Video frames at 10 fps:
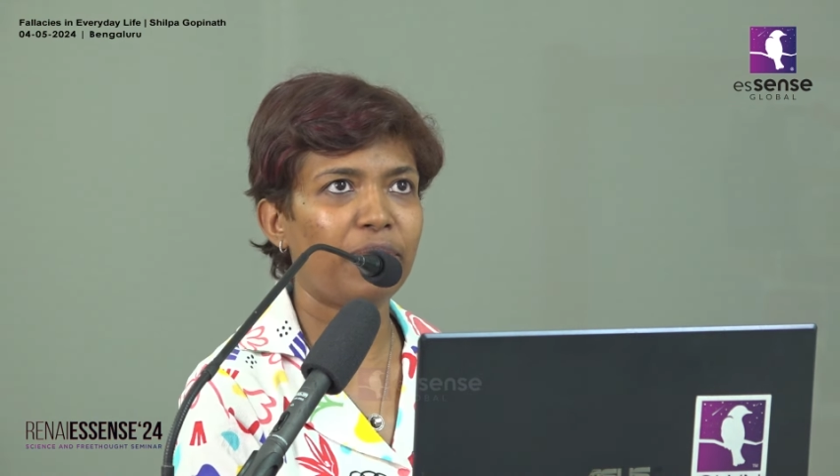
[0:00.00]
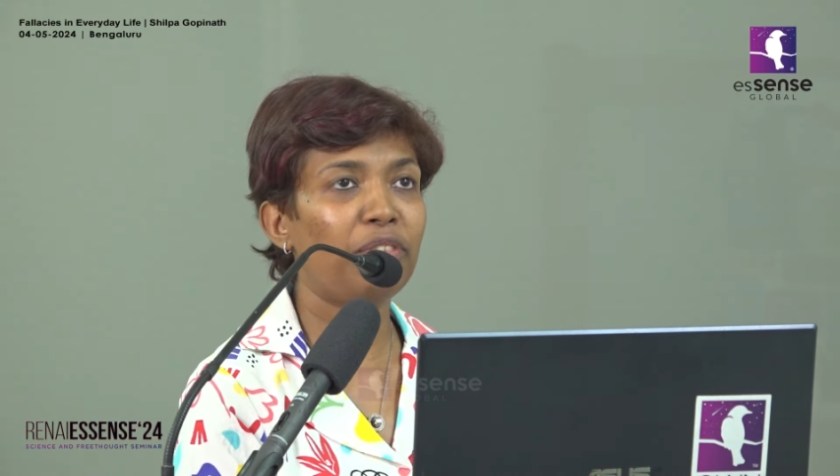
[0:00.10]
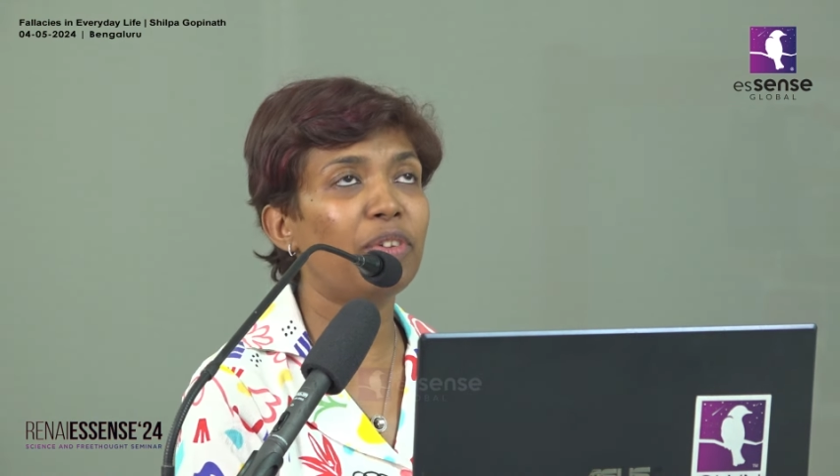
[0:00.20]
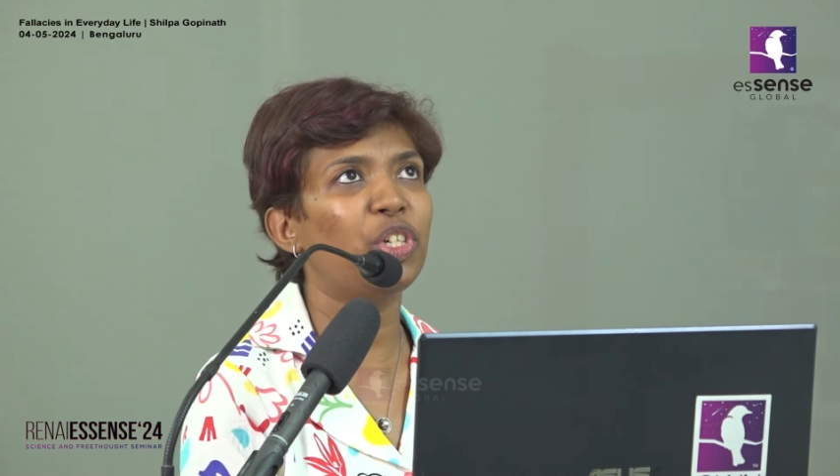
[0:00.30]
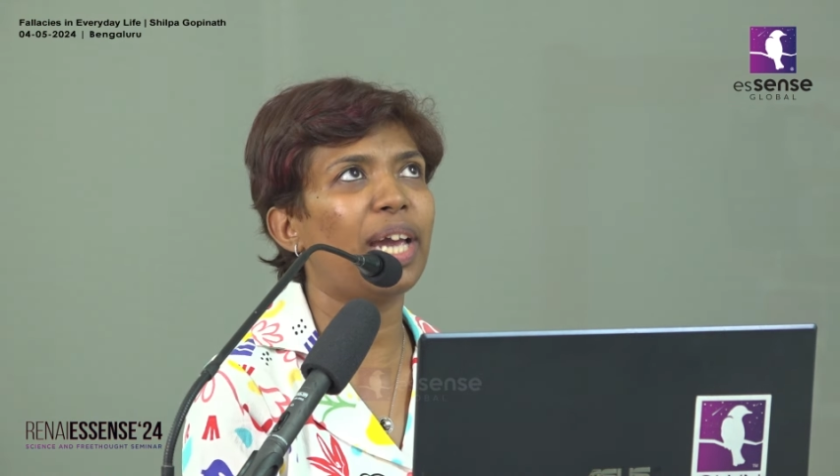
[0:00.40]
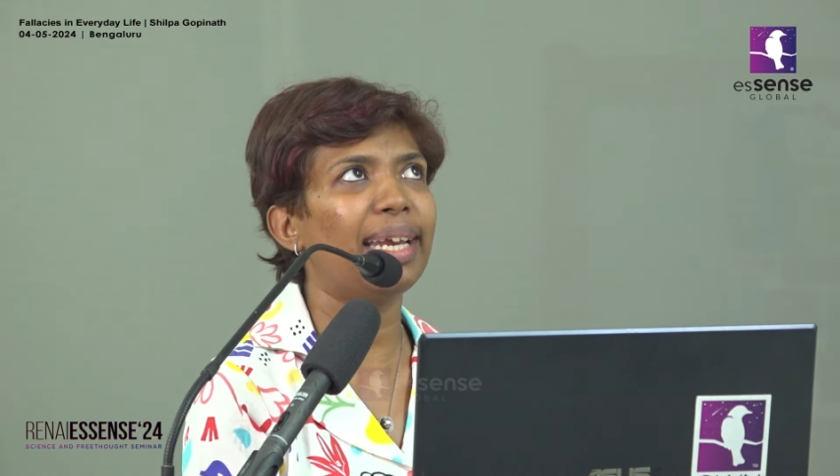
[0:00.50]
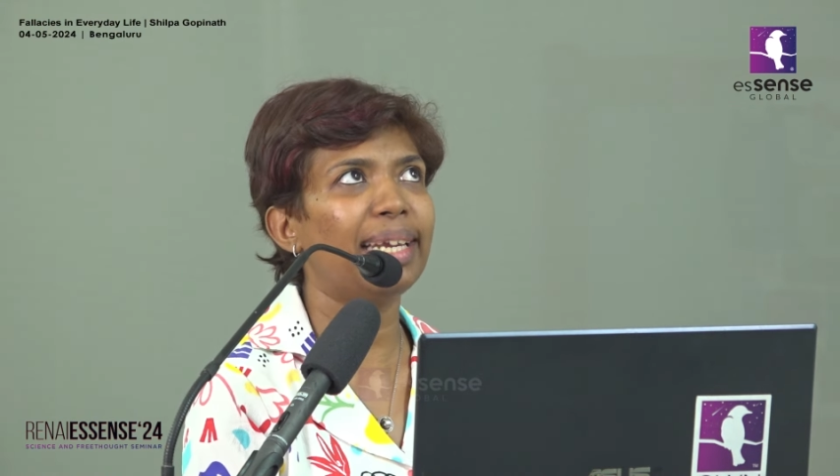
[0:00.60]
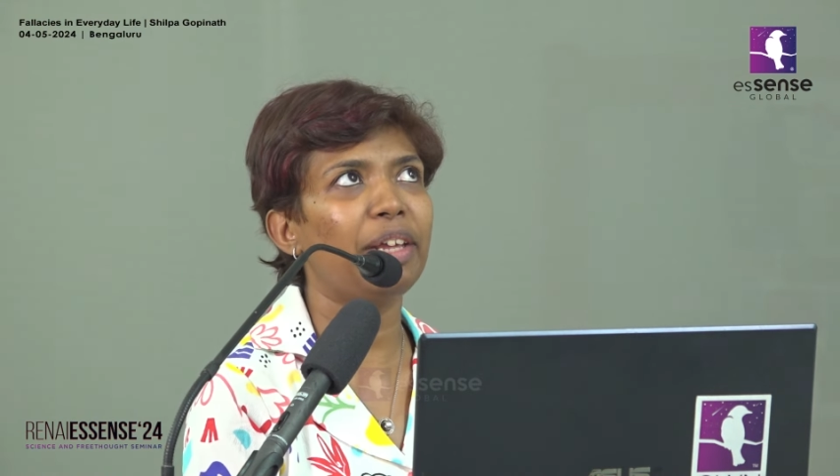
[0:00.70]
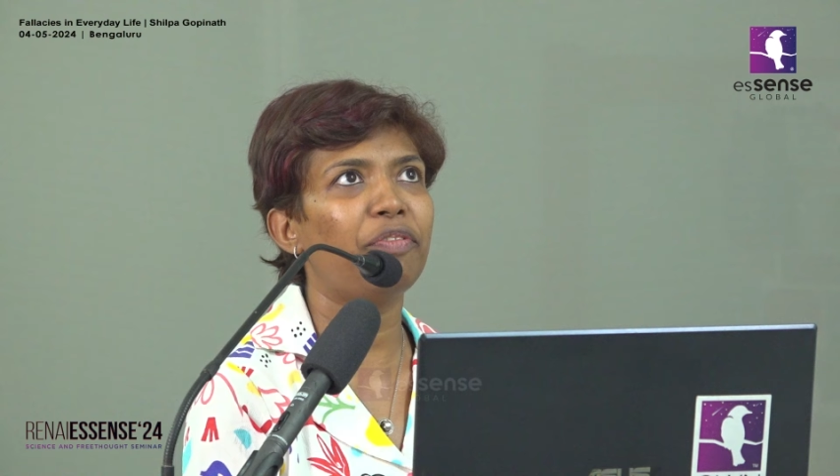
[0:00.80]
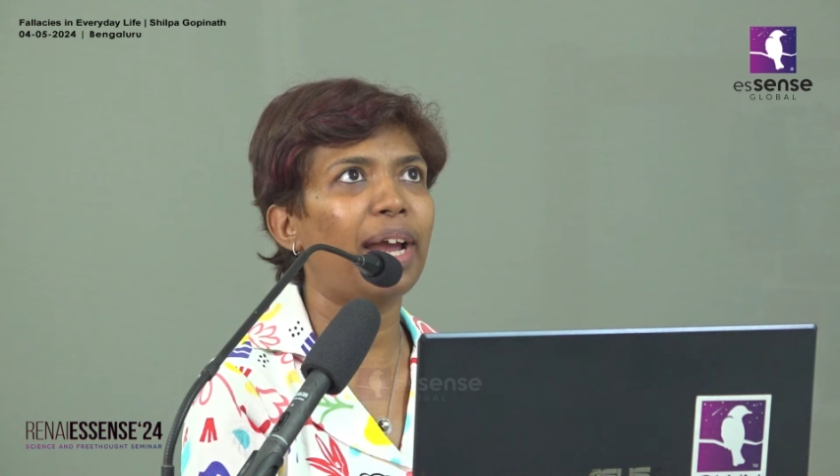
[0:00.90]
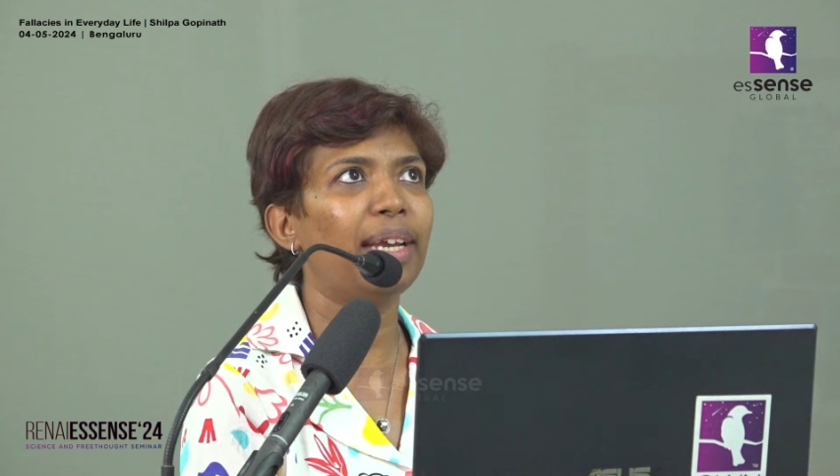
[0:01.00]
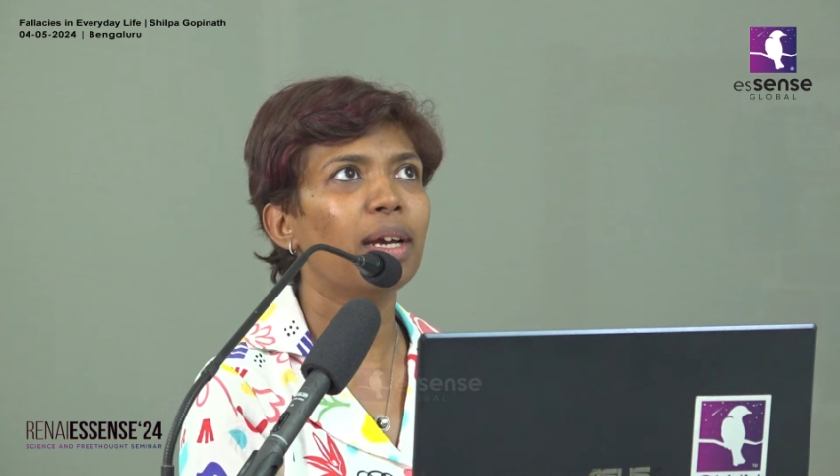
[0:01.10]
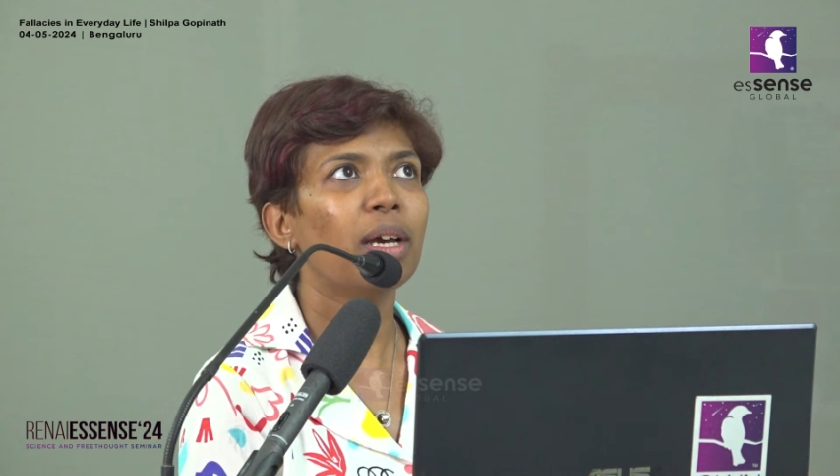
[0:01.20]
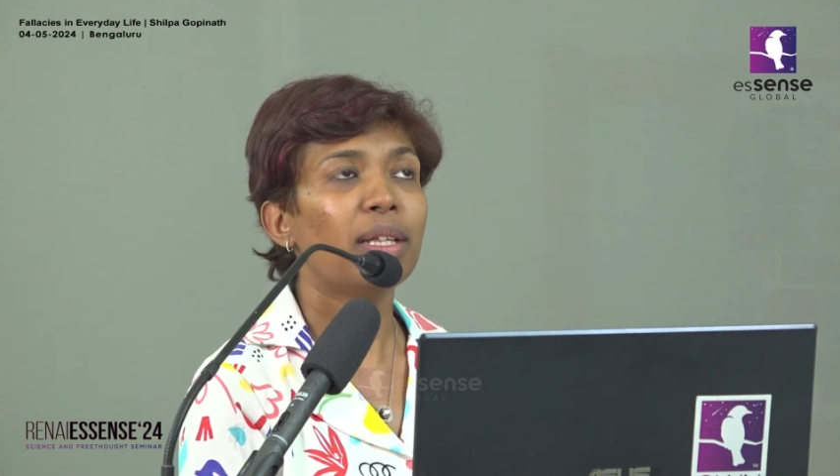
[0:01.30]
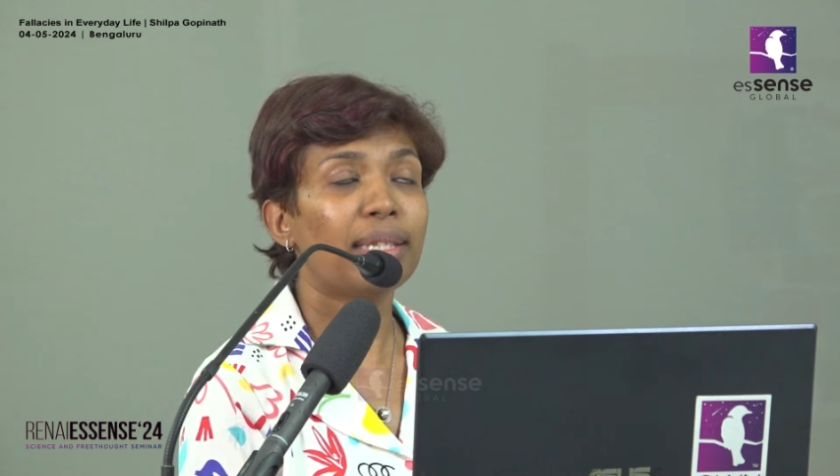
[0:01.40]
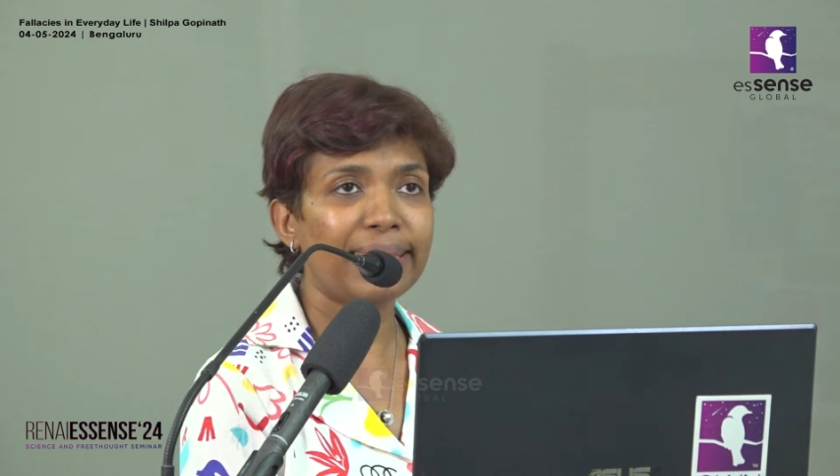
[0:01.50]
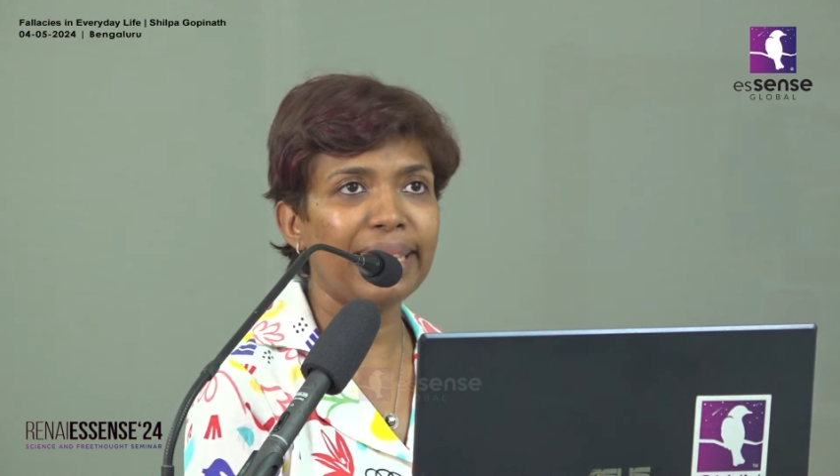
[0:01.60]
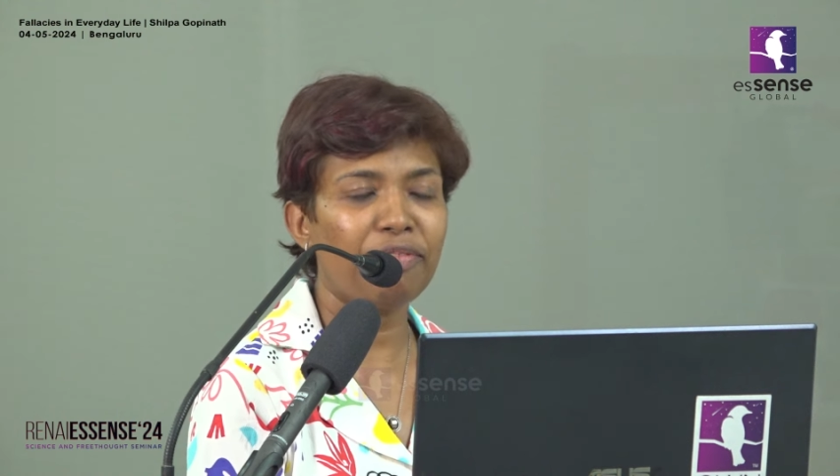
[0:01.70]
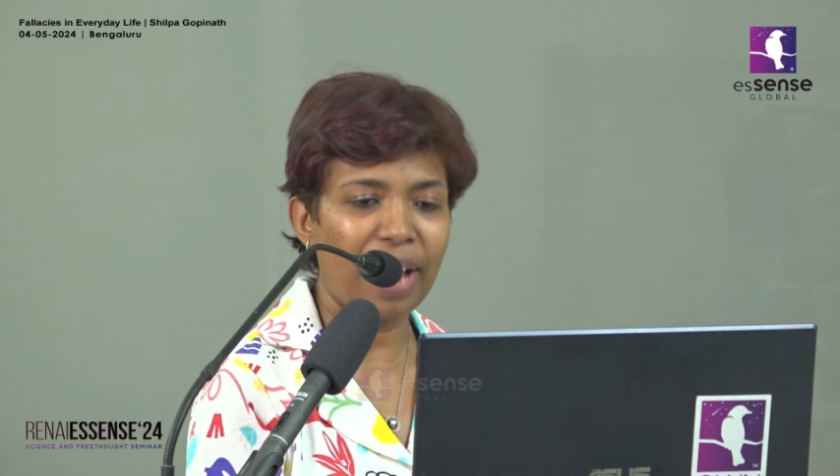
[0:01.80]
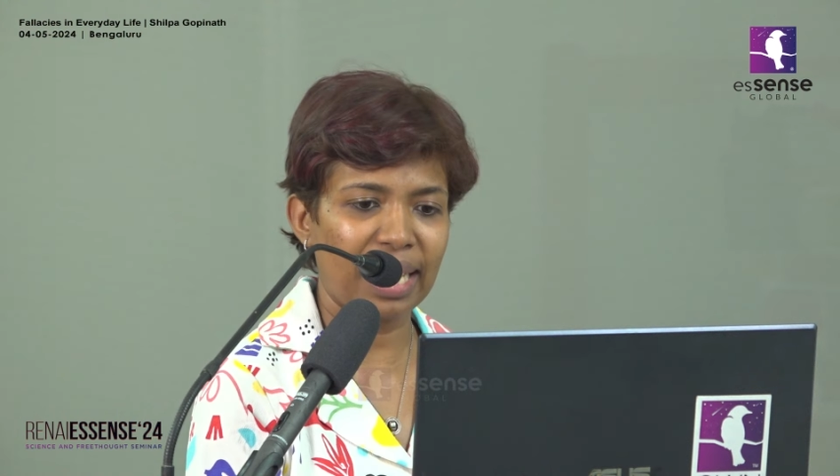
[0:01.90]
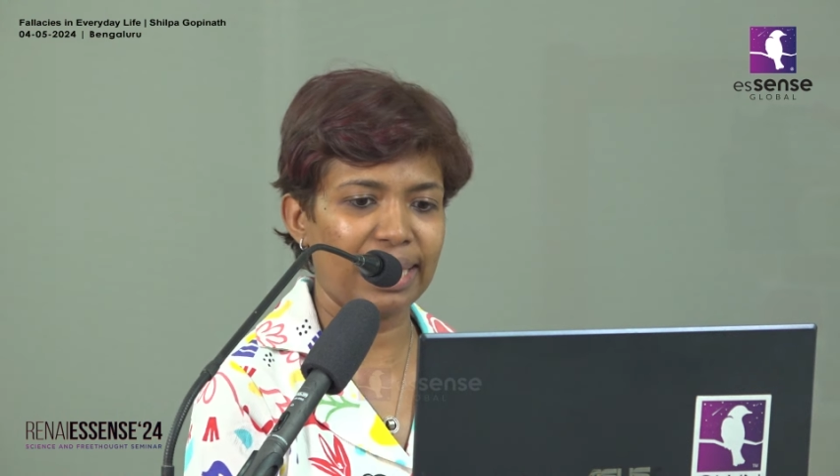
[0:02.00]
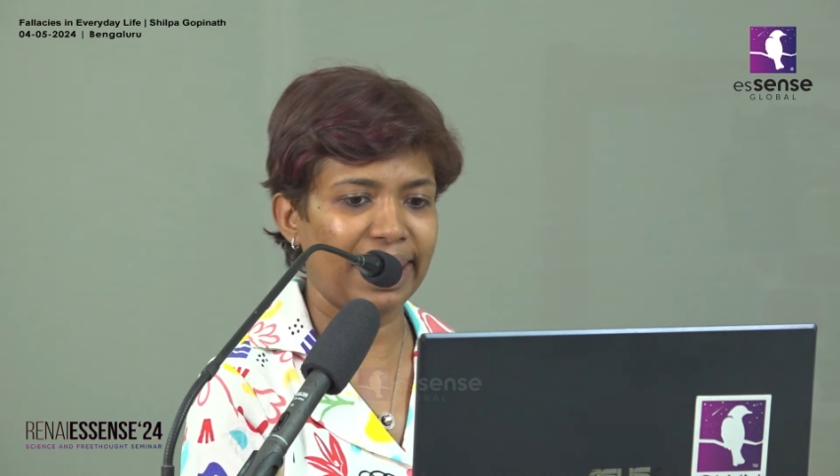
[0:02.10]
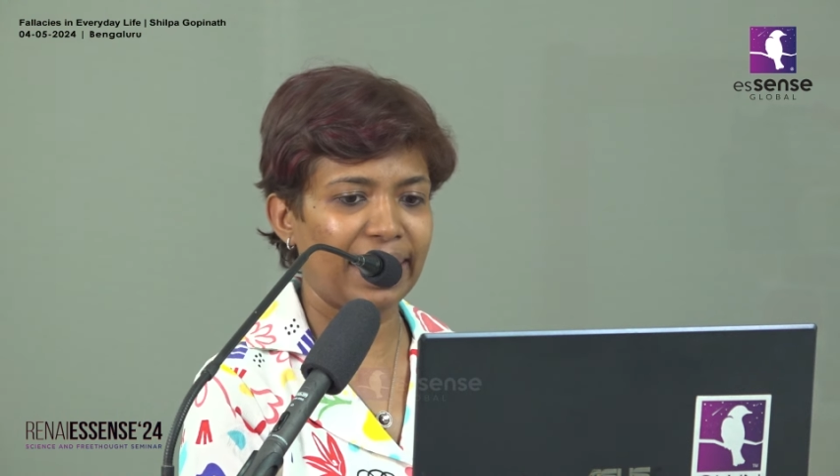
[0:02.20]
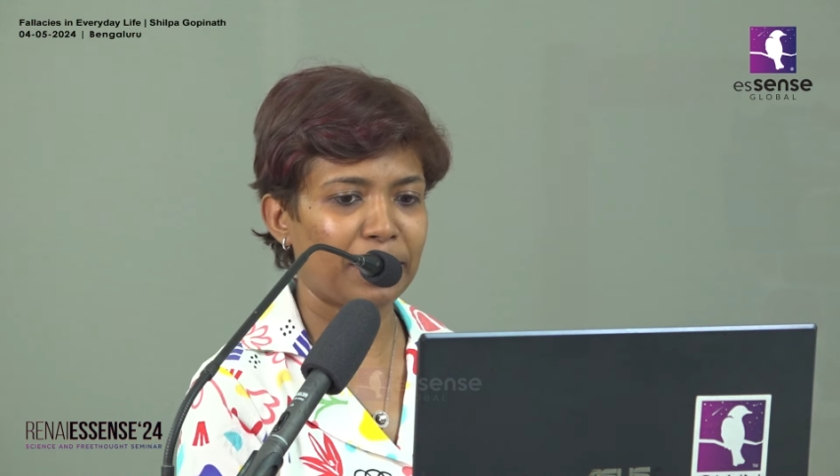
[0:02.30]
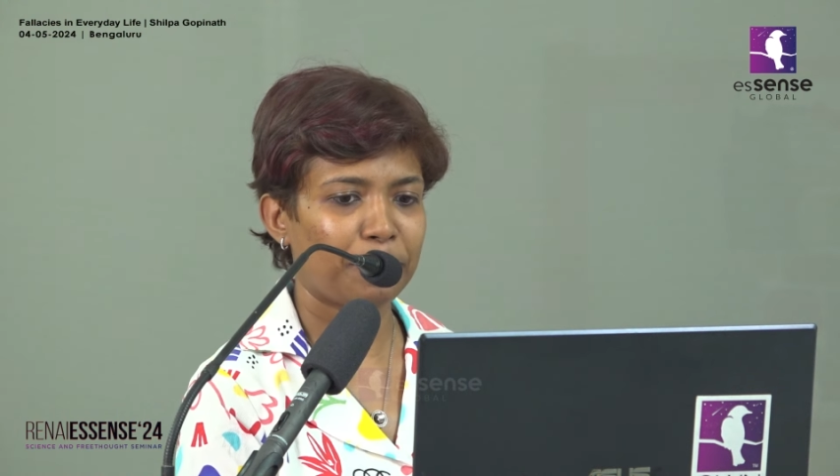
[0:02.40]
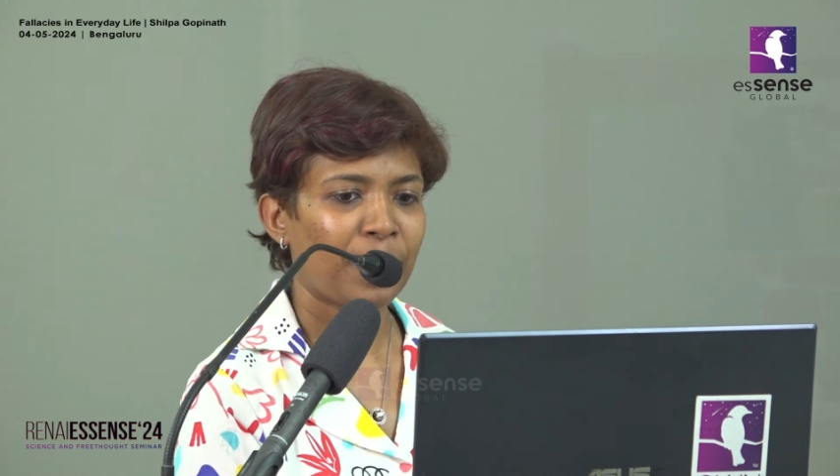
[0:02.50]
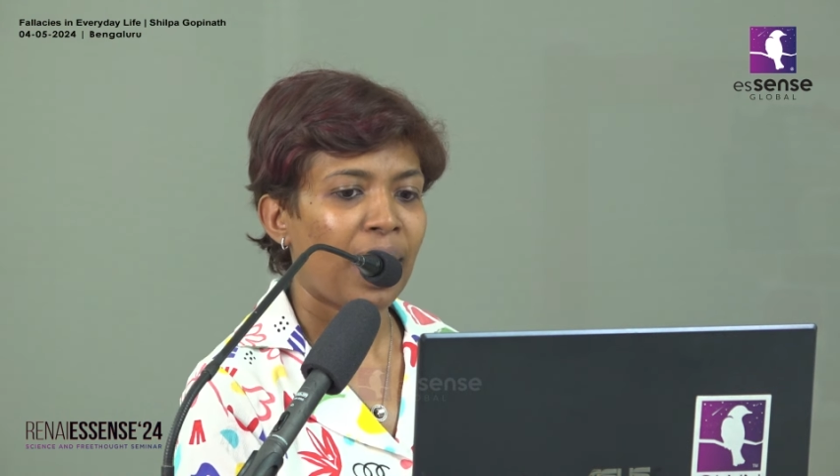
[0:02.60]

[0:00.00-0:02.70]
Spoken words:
in which he identified 13 fallacies.